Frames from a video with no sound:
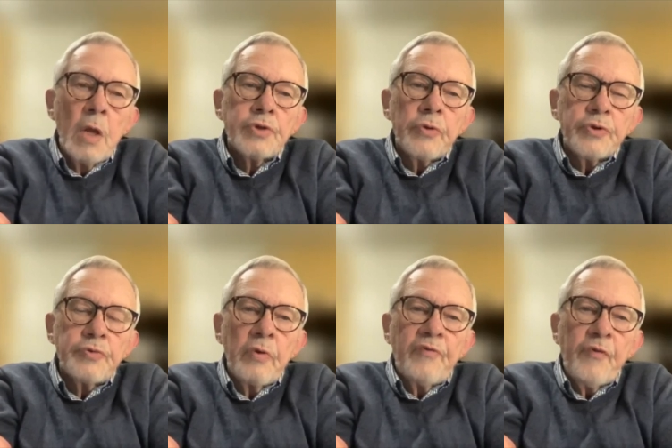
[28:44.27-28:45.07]
So there's
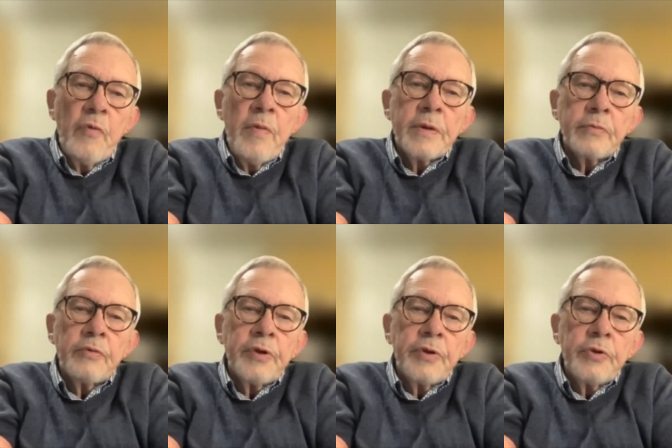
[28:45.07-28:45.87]
real ferment
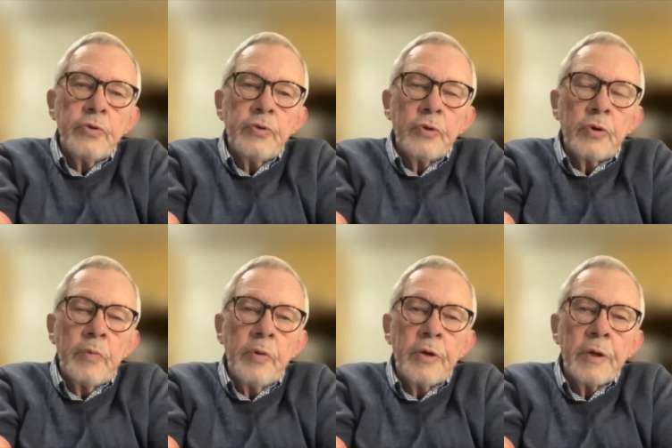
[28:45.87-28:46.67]
within the UU
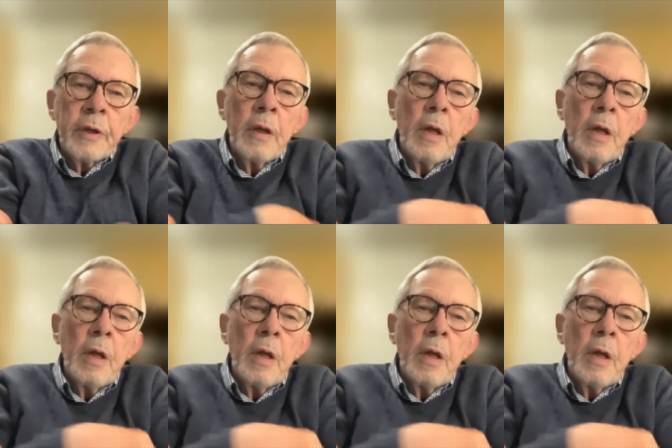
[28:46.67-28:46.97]
community,